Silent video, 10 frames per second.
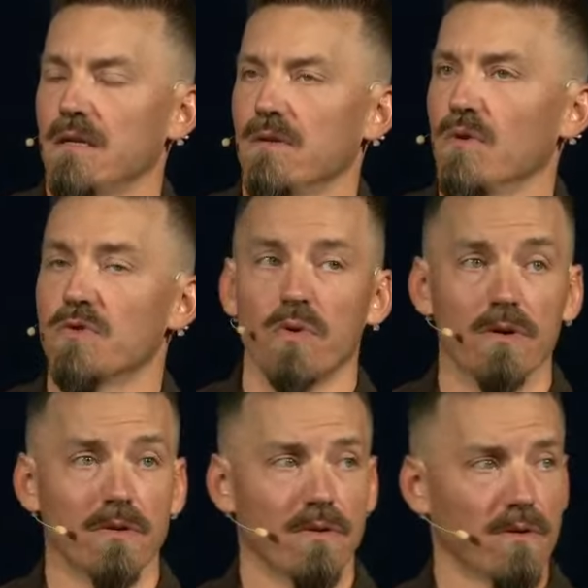Which
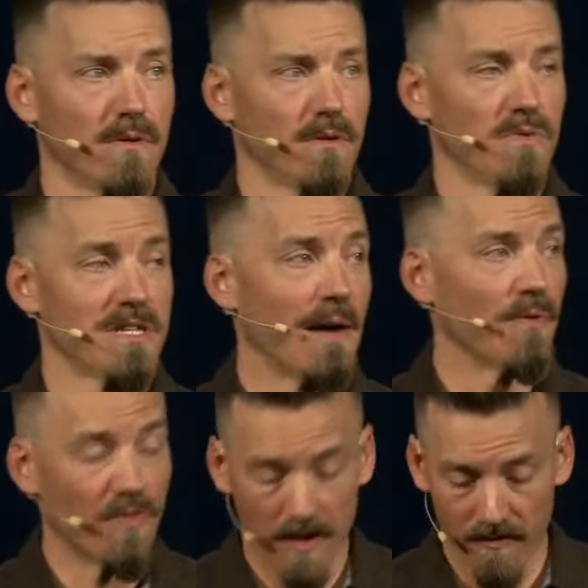when we stop
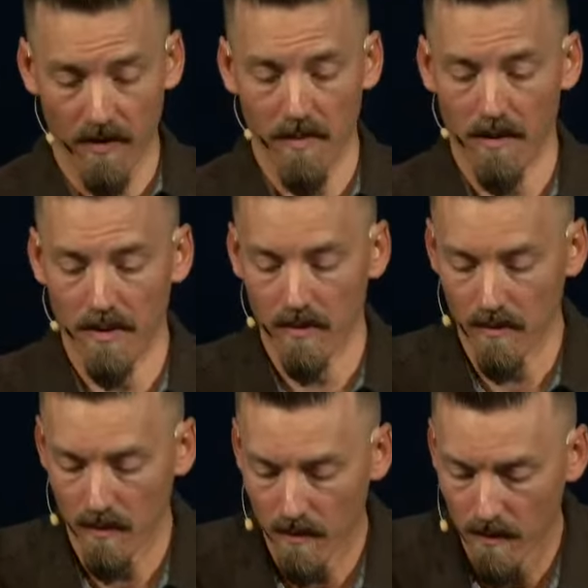and think for a moment,
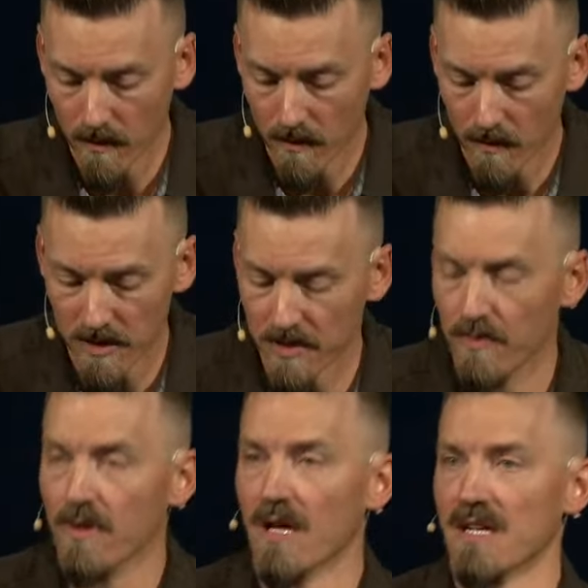we should
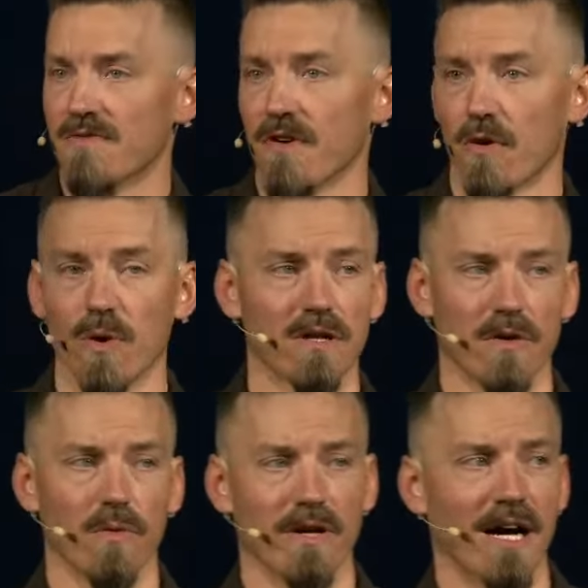realize very quickly
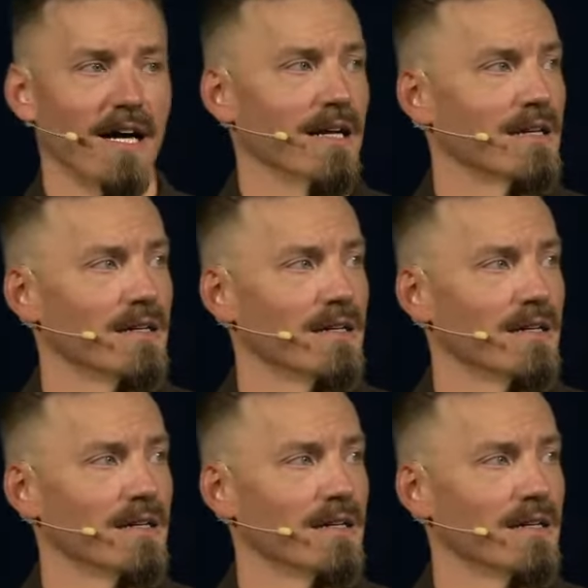we're not.